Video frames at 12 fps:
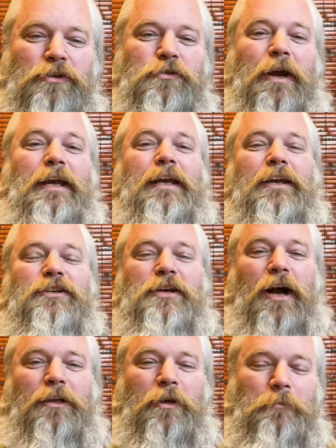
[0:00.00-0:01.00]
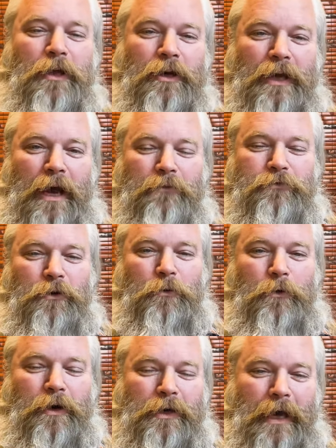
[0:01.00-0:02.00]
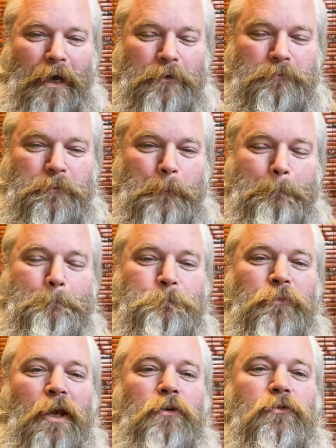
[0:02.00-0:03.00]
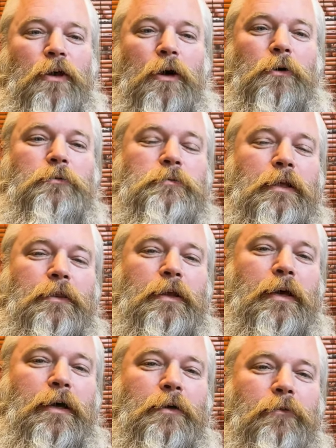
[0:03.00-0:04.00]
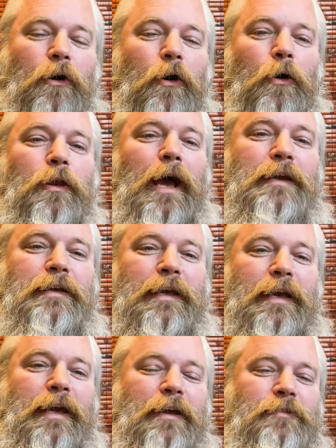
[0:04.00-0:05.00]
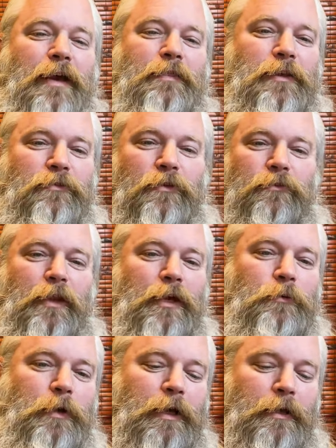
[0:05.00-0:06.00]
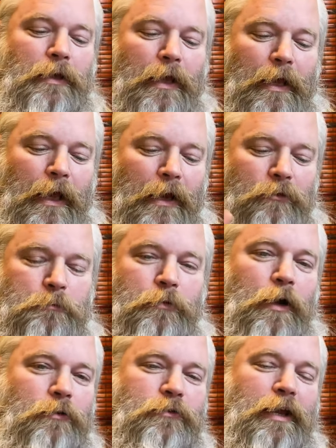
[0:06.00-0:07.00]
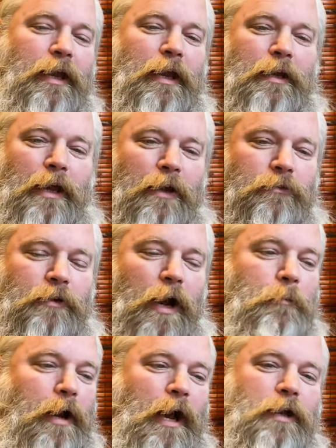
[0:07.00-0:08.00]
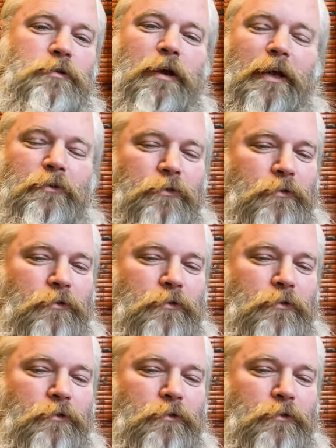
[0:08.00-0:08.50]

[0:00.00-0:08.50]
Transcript: drinking chocolate milk after a workout. So the, the whole idea is that this is liquid and it's protein and it's carbohydrates and